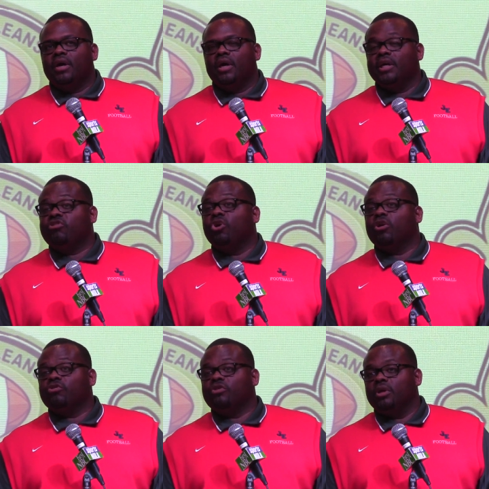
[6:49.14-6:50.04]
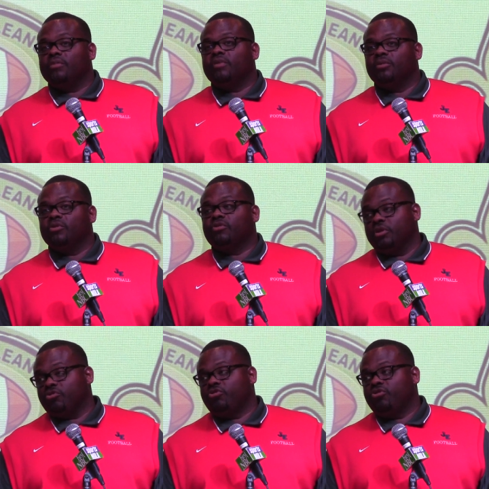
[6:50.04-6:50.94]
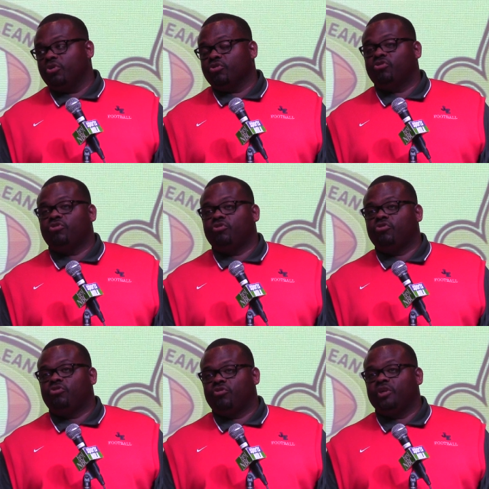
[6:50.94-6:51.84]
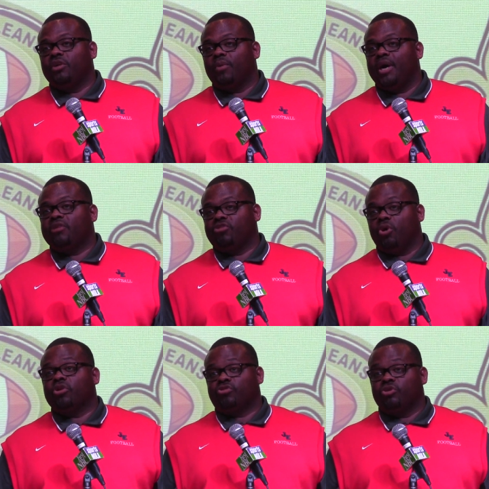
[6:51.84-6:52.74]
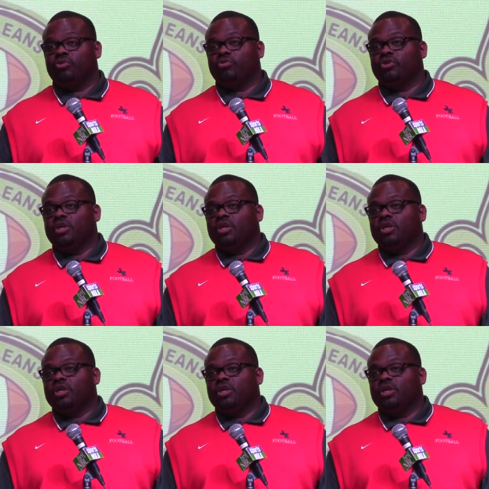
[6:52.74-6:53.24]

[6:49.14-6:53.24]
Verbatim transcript: are the charter uh, some of those those those citywide charter schools.